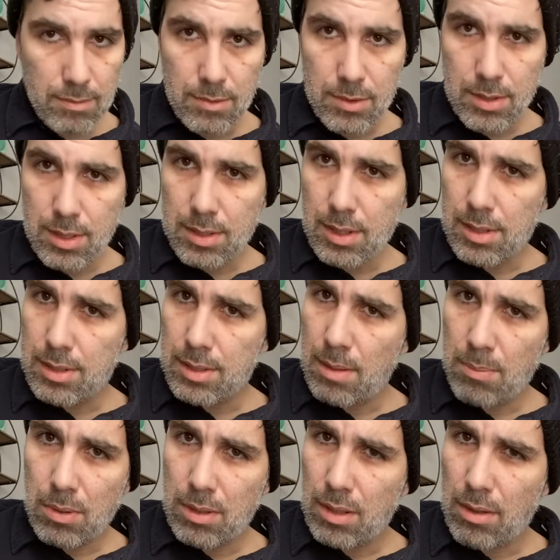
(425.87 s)
Just a
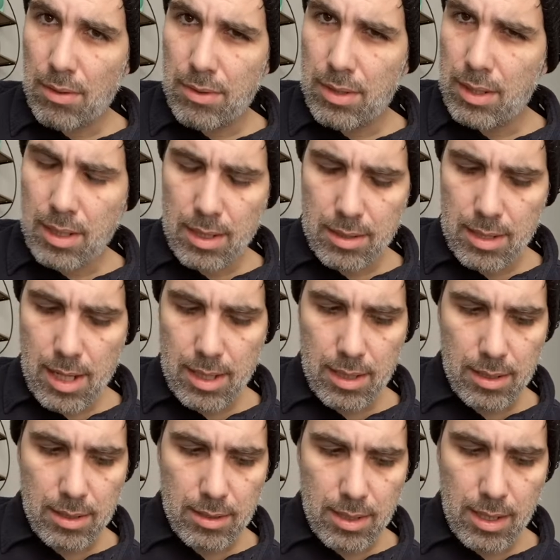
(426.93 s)
simple little thing like that
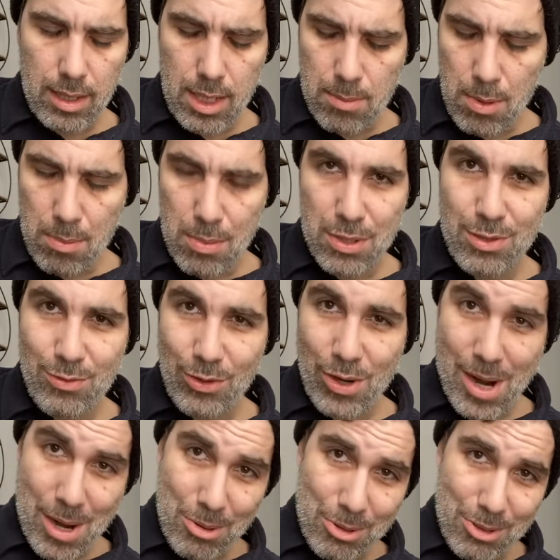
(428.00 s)
can kind of keep you busy
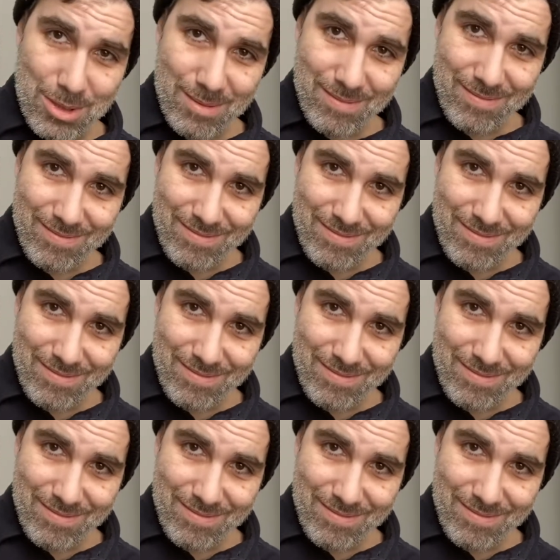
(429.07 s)
for hours.